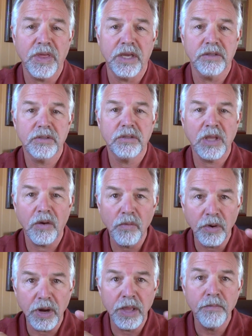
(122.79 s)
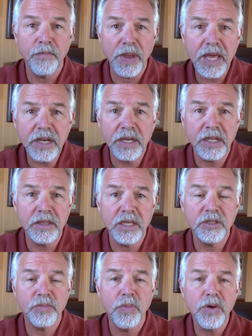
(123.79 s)
things that were embedded in
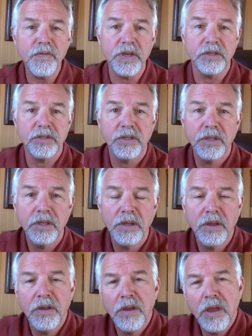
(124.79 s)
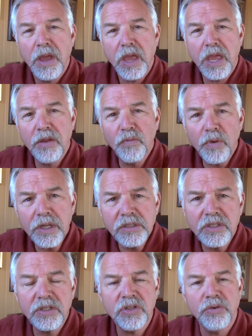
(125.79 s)
these movies. In one
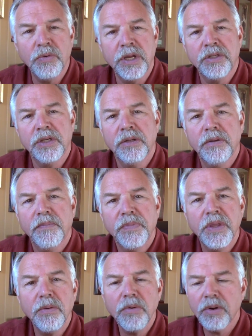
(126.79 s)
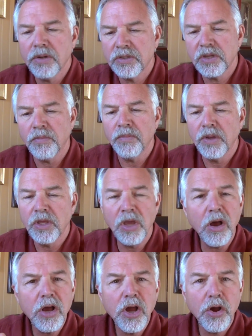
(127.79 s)
situation, there were some
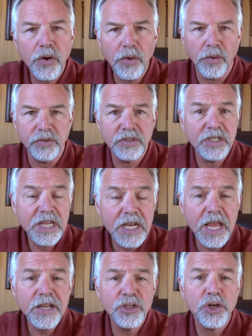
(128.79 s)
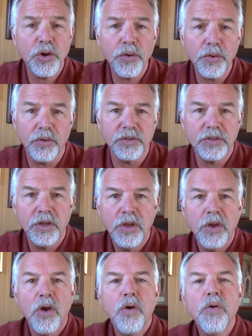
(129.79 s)
young girls, teenage girls,
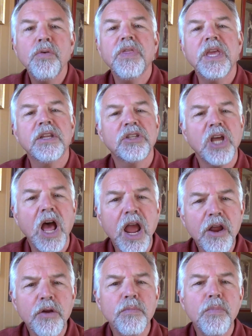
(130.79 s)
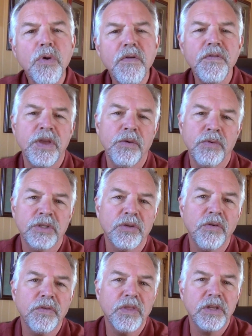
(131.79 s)
who the entire movie was
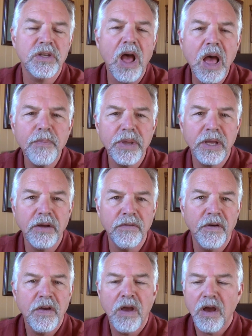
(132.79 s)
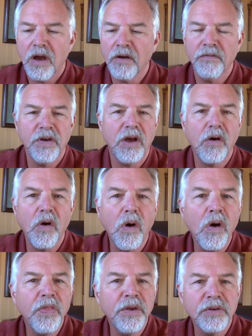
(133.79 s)
over the topic of, of
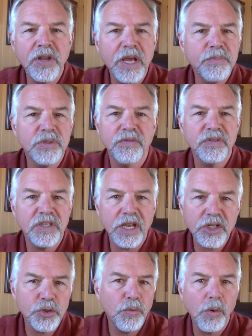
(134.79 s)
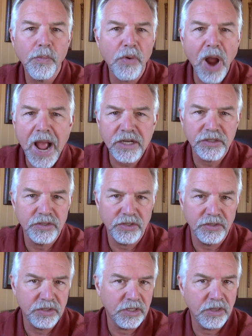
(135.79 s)
all their types of sexual
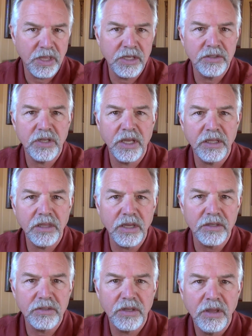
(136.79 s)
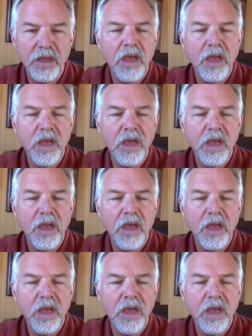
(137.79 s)
practices and things like this.